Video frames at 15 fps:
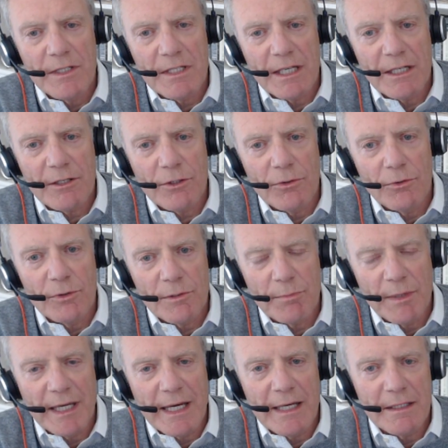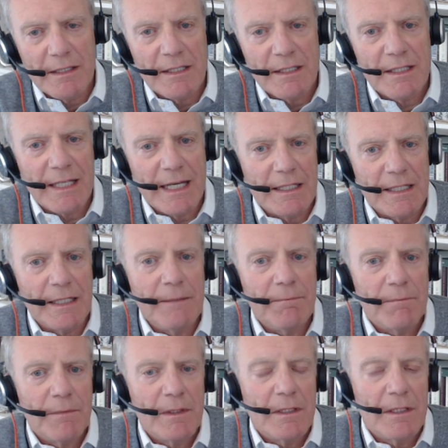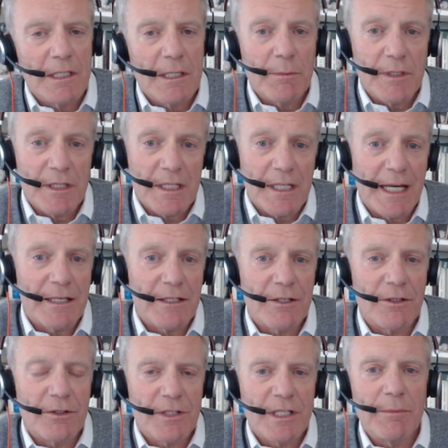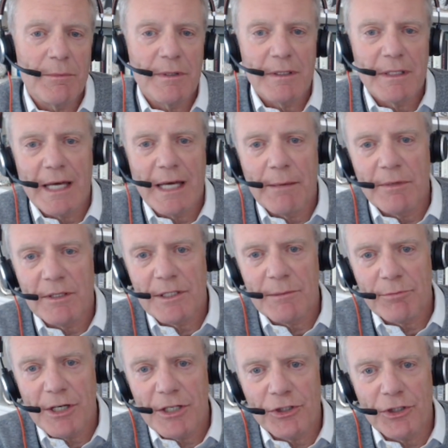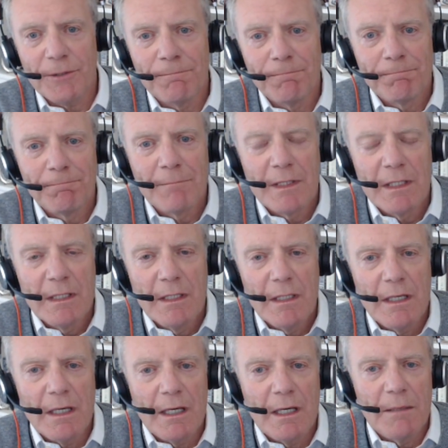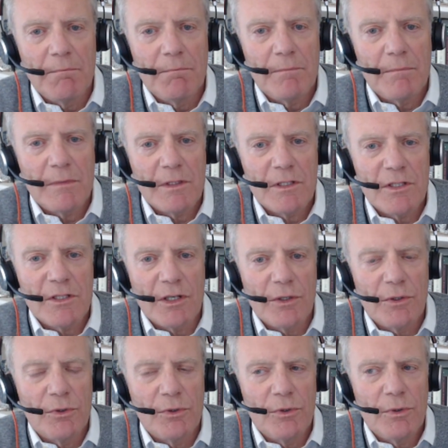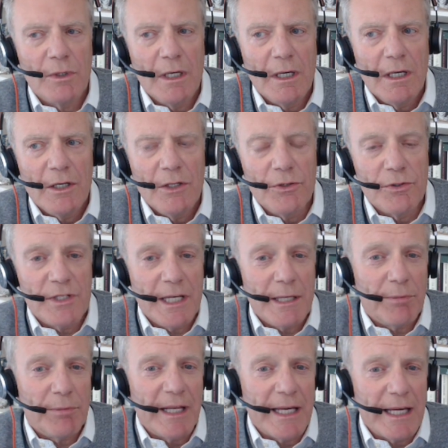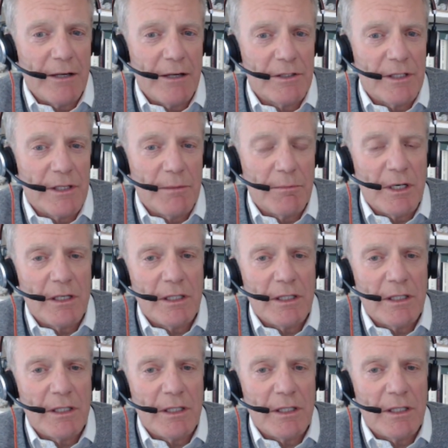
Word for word: the yeah. cyclicals began to steady, and some of the yeah. tech stocks come, came under pressure. Um, so you see it playing out in the